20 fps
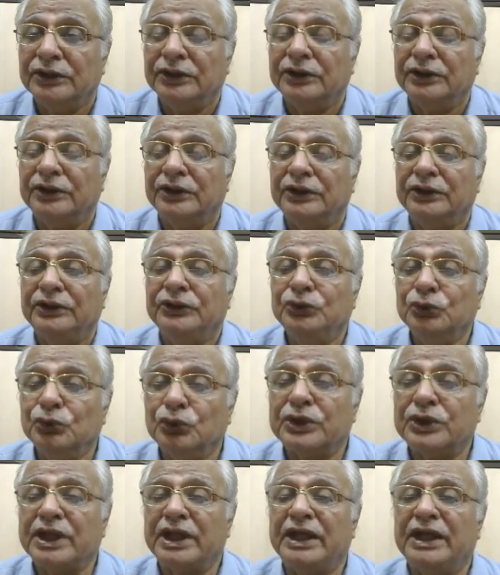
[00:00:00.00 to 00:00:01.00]

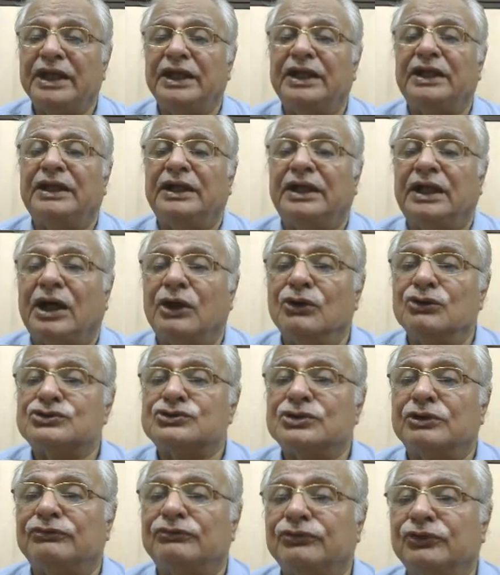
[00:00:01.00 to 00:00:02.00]
UK House
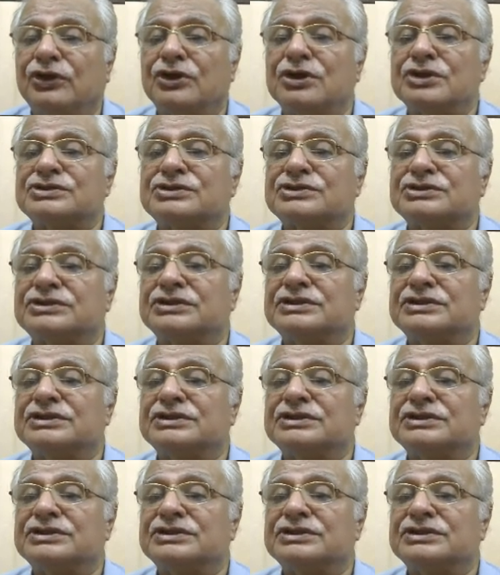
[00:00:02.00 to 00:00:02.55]
of Lords,